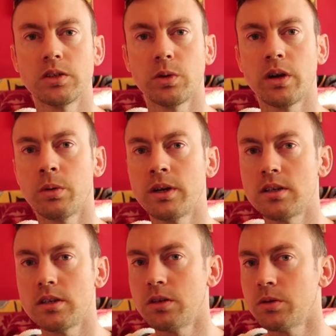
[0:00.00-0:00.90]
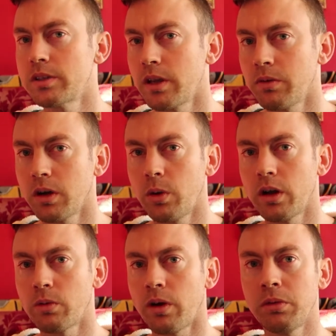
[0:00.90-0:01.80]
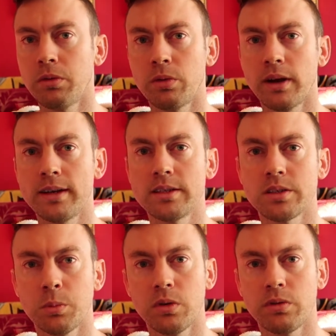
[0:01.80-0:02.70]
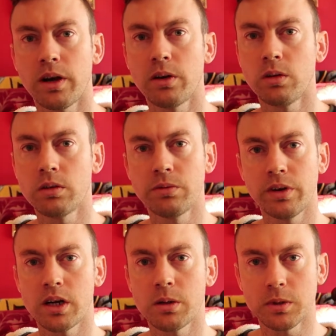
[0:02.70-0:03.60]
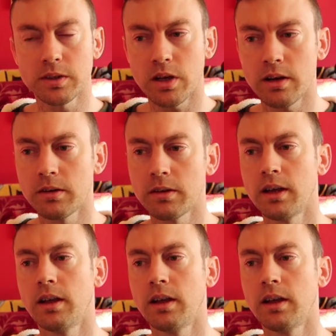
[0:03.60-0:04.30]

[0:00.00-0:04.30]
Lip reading: So what I wanted to do is give a quick run through, really simplify all the variables on it.